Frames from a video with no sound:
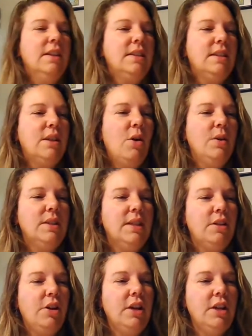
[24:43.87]
So it
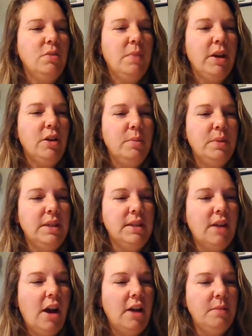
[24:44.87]
says, Archangel Michael, please
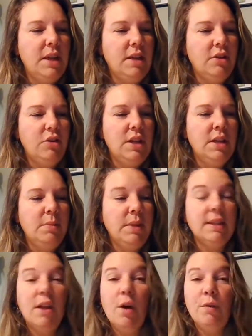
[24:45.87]
guide me in treating
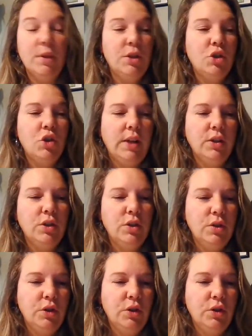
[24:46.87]
myself with gentle,